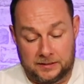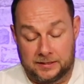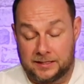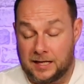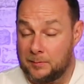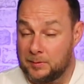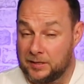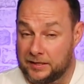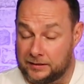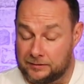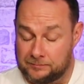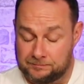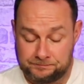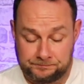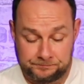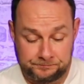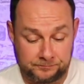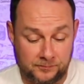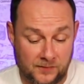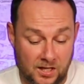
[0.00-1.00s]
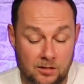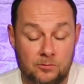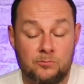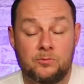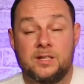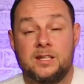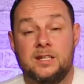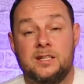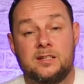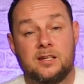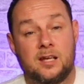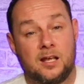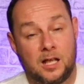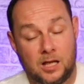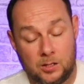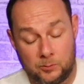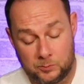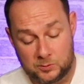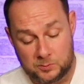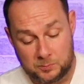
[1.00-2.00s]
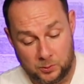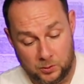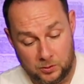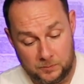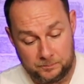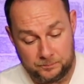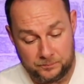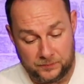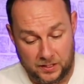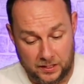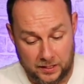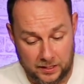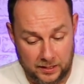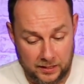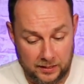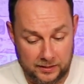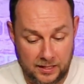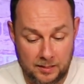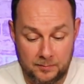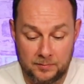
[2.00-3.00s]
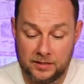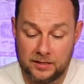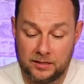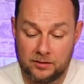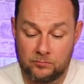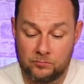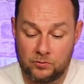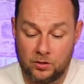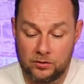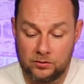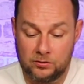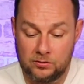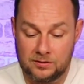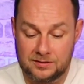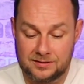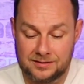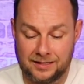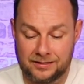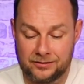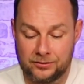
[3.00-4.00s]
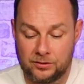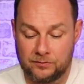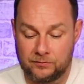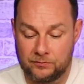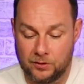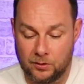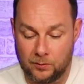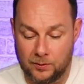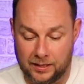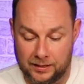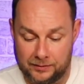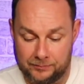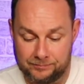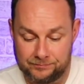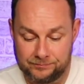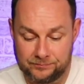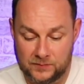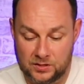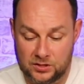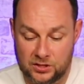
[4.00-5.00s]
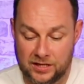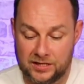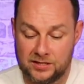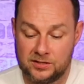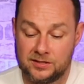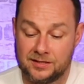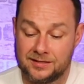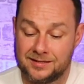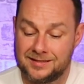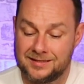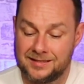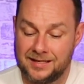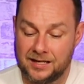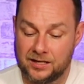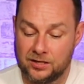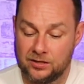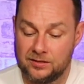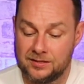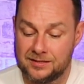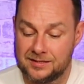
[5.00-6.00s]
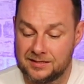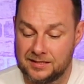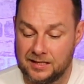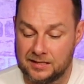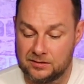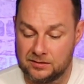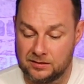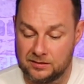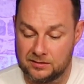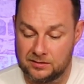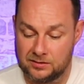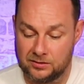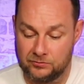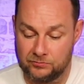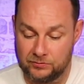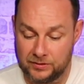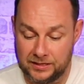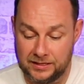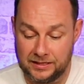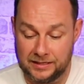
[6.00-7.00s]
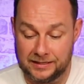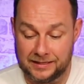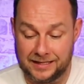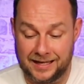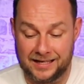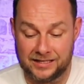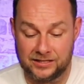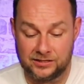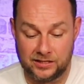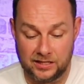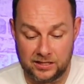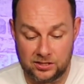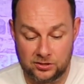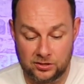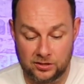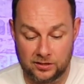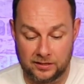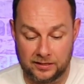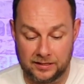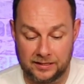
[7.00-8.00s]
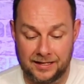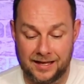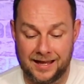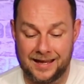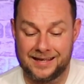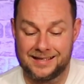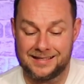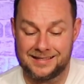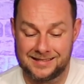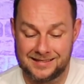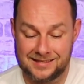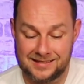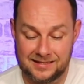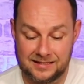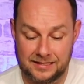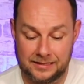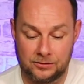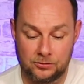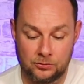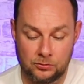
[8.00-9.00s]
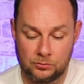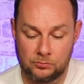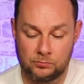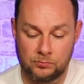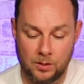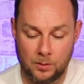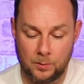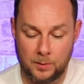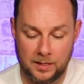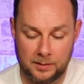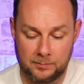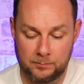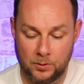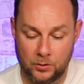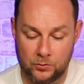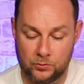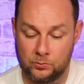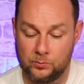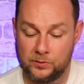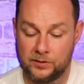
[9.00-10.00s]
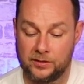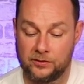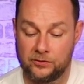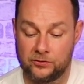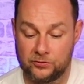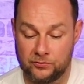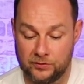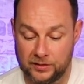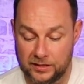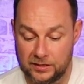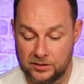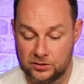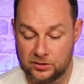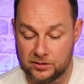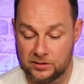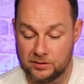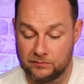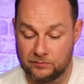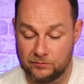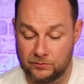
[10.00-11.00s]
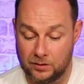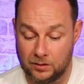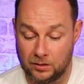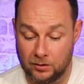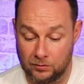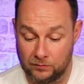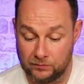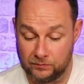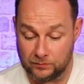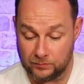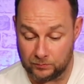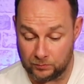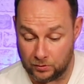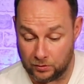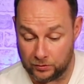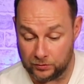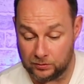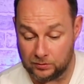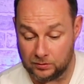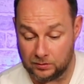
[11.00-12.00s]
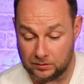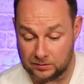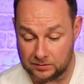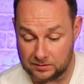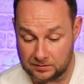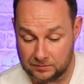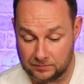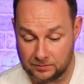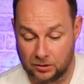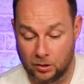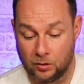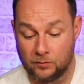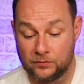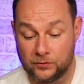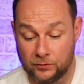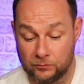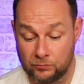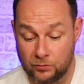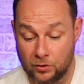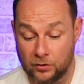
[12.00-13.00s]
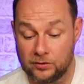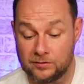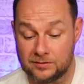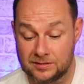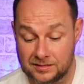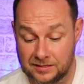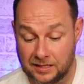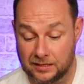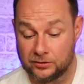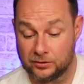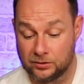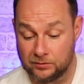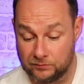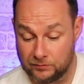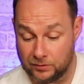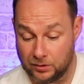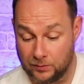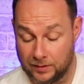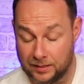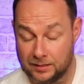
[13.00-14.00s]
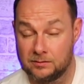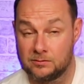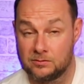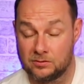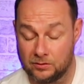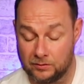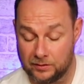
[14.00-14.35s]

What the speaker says: gambling. I'll read how it was put. Gambling, Royal Standard of Rohan. Change the second sentence to read, additionally, a single Rohan model within 3 inches of the Royal Standard of Rohan,